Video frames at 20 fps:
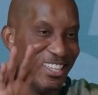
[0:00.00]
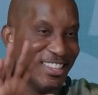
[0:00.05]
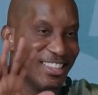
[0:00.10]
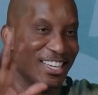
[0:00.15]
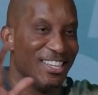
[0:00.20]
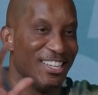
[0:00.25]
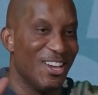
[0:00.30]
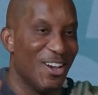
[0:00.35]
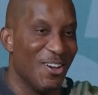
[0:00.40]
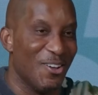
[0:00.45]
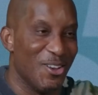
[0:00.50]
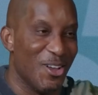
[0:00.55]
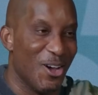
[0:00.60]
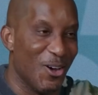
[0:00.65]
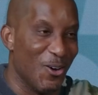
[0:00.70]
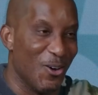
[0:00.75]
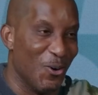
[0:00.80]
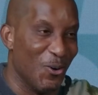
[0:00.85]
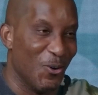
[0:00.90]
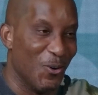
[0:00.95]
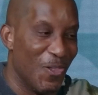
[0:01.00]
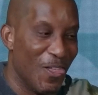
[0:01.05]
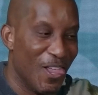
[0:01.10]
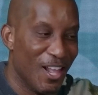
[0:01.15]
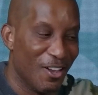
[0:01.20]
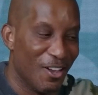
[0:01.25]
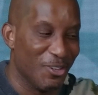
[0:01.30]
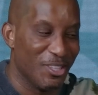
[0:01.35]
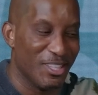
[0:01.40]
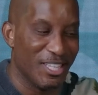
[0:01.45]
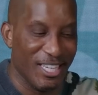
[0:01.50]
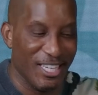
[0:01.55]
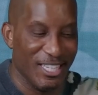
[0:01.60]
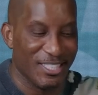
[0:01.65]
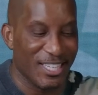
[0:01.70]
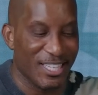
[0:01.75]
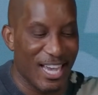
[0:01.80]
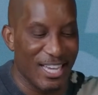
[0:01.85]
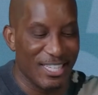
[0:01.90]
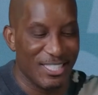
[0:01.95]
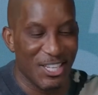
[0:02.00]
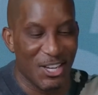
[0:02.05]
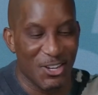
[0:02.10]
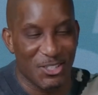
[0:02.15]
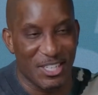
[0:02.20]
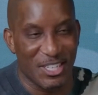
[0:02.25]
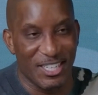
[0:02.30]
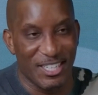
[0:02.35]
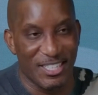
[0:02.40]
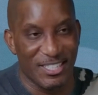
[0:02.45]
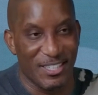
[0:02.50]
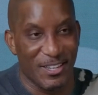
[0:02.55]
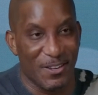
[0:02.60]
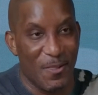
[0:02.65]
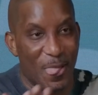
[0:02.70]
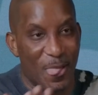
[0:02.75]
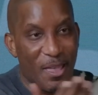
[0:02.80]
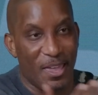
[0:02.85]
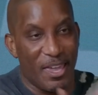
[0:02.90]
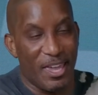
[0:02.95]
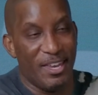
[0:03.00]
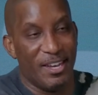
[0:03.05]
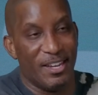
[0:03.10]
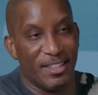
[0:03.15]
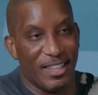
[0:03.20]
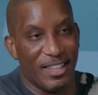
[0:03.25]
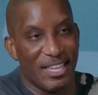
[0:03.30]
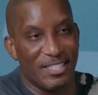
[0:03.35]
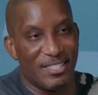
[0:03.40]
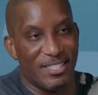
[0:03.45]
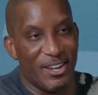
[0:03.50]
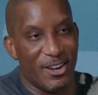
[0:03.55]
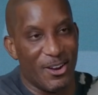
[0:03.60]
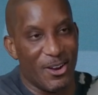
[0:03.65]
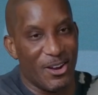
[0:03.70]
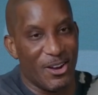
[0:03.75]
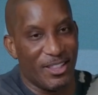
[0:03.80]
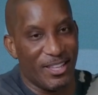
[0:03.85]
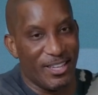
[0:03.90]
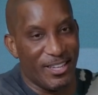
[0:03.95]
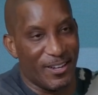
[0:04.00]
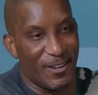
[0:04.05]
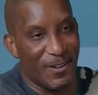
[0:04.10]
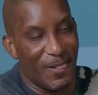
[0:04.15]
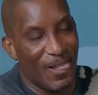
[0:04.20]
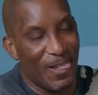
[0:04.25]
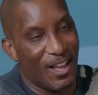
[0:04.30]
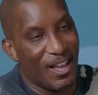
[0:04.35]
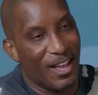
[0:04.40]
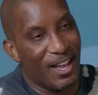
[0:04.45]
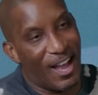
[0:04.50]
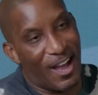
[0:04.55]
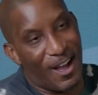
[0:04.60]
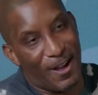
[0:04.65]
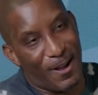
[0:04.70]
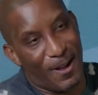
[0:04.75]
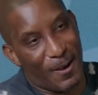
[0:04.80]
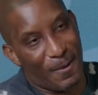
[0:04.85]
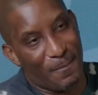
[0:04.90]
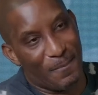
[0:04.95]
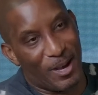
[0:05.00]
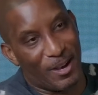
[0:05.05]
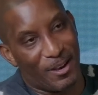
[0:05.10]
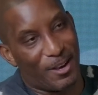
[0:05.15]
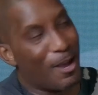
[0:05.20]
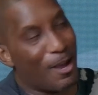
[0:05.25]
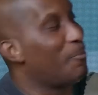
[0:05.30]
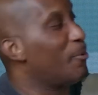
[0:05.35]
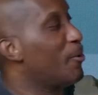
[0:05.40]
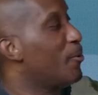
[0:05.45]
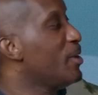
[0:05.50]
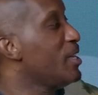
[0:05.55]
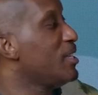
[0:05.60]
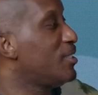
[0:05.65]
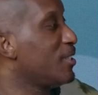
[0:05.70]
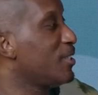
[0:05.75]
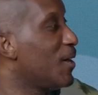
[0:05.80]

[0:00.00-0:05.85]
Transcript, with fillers: that don't know what the inside joke is here, in a lesson earlier, a couple of weeks